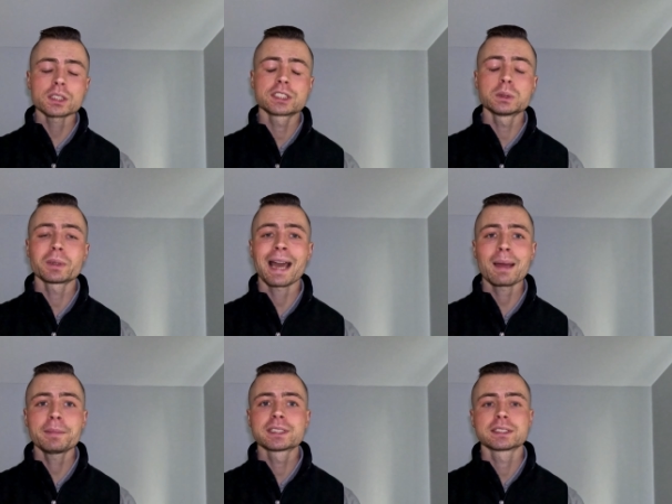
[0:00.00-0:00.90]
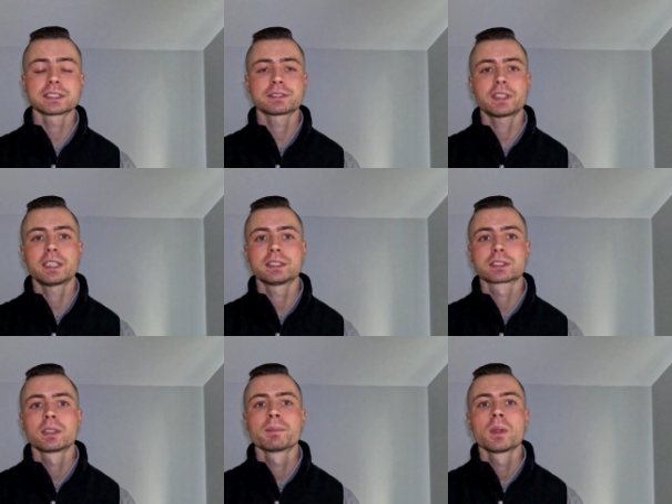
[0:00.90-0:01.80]
See, what happens in this
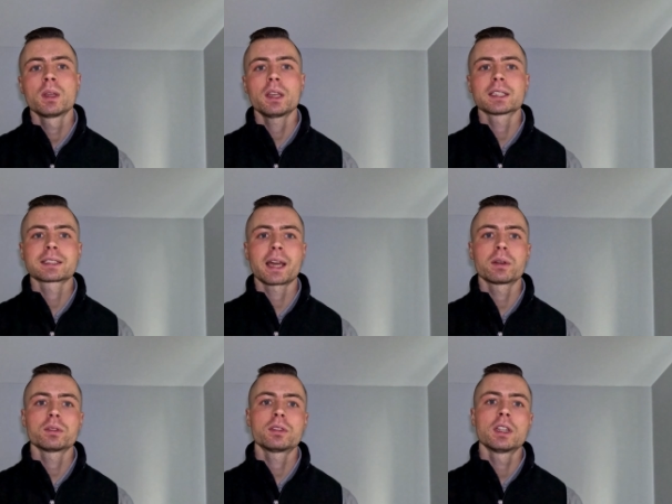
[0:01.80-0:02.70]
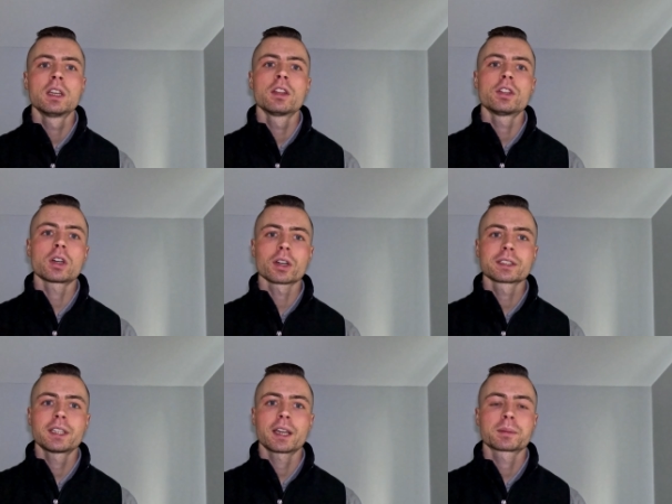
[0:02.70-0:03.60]
phase is that the
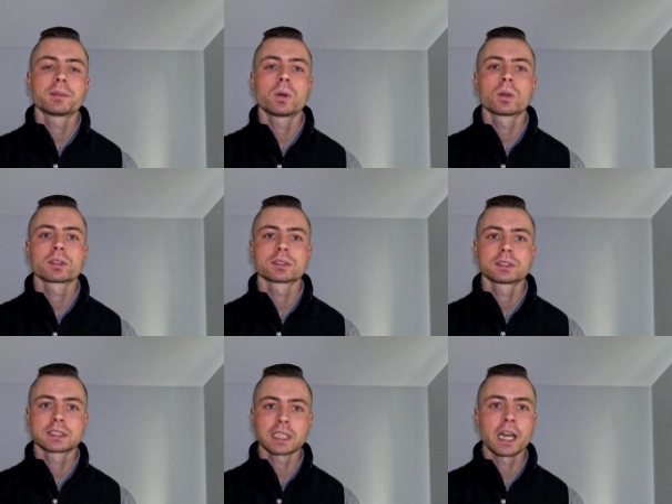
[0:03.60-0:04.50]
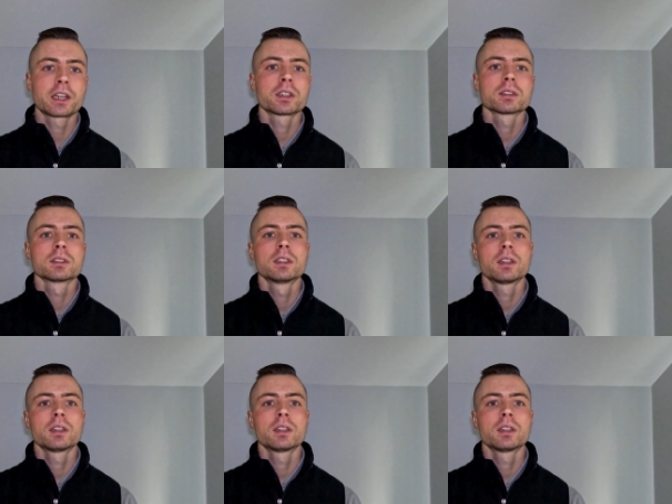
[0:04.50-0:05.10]
architect or designer,